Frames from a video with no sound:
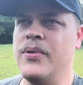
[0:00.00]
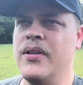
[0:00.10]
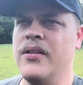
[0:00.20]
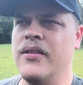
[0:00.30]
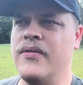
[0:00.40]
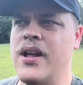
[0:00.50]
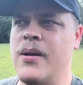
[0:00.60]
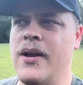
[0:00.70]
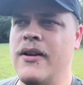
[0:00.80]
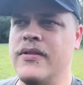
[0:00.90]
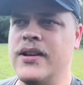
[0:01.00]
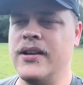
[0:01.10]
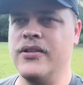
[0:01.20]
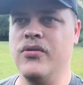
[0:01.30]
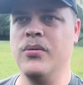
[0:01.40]
pillar. If not, I might have to
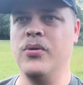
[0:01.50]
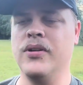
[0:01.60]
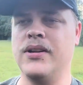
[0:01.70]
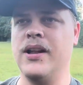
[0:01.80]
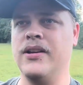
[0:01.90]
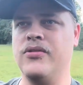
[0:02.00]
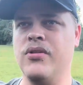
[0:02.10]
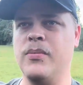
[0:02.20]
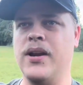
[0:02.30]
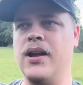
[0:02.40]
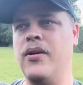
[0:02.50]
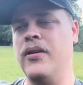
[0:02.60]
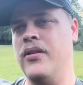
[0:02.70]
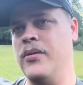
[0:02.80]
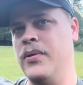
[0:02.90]
take a Dremel and kind of trim it out a
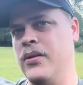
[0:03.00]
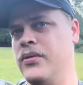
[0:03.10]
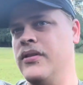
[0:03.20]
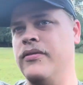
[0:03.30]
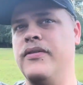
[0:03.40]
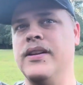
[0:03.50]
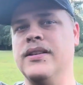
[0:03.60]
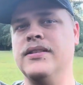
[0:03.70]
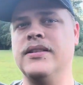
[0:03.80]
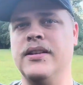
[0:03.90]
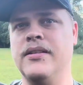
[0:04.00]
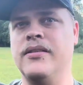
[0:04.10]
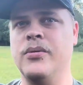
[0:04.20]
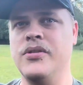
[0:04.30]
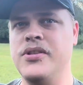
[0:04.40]
little bit with the fins in there, the
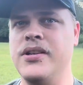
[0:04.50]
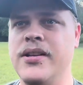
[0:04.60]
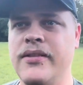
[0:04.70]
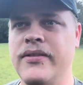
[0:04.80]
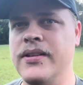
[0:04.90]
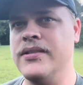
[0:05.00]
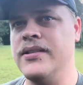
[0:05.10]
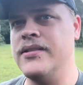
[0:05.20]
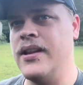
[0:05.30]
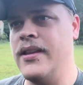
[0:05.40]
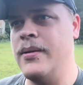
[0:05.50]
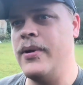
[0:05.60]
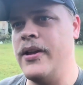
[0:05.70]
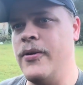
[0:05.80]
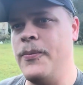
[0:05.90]
rigidity fins inside that
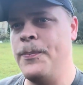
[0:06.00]
panel.